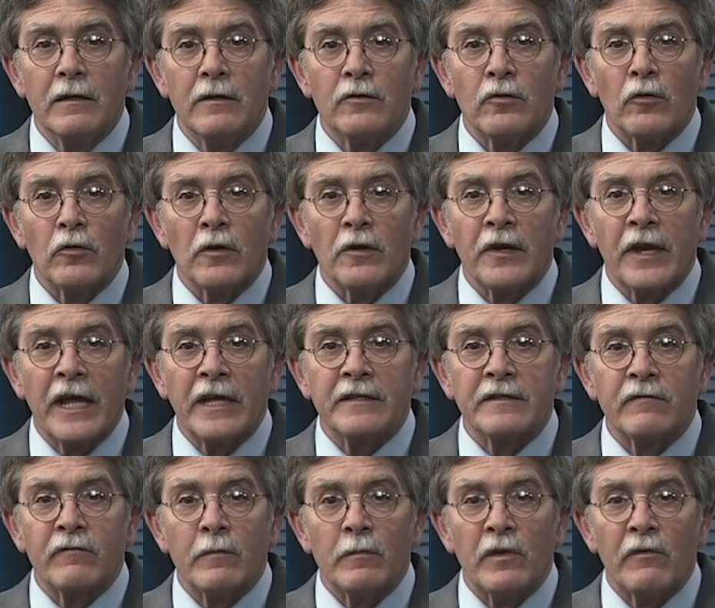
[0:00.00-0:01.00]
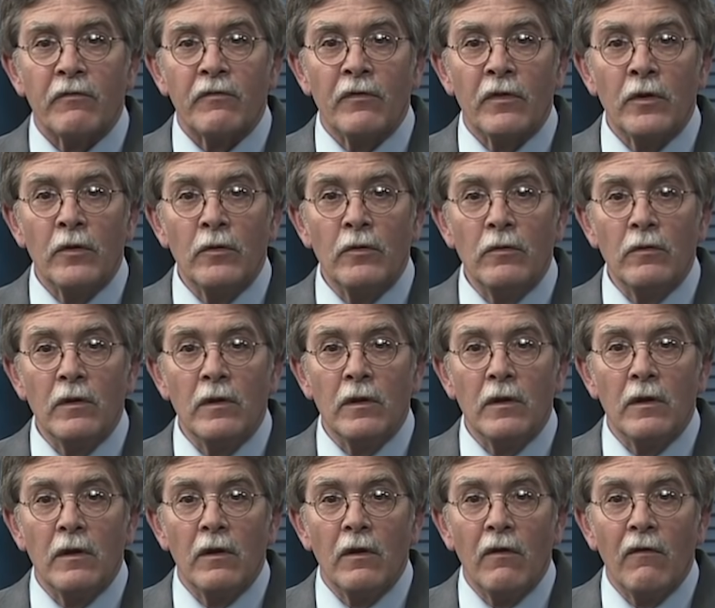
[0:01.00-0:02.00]
Total deaths from the flu,
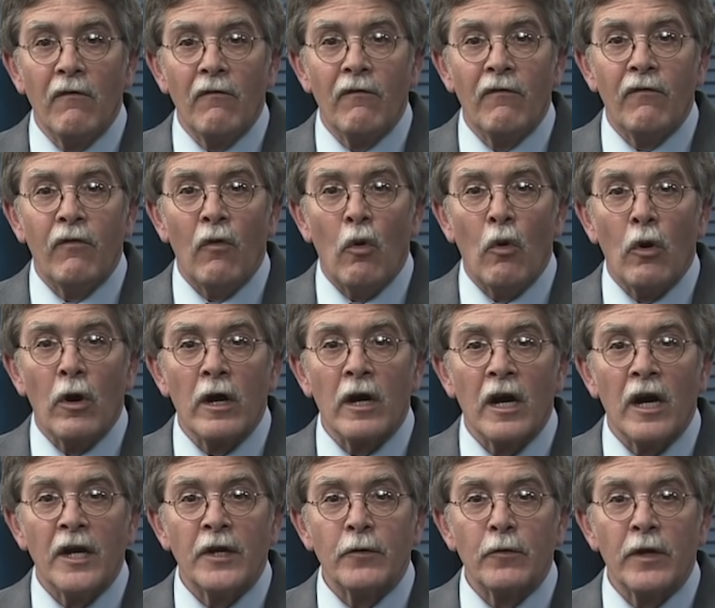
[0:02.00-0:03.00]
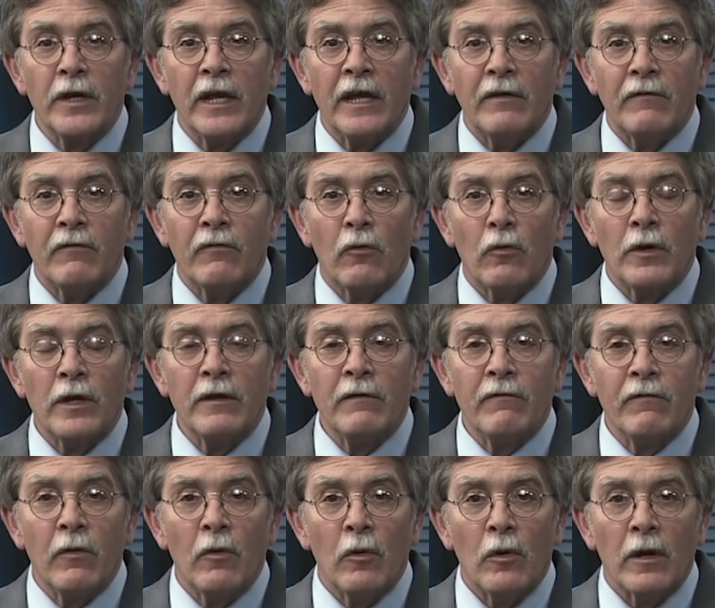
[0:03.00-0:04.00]

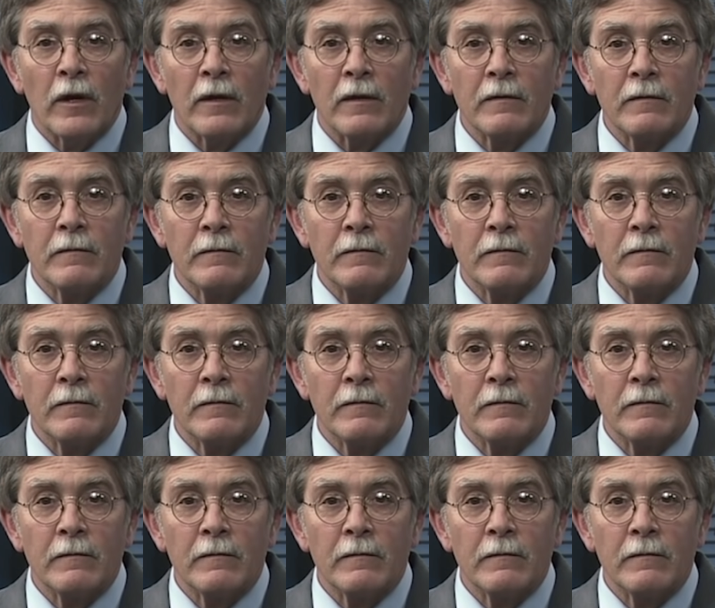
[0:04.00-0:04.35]
444.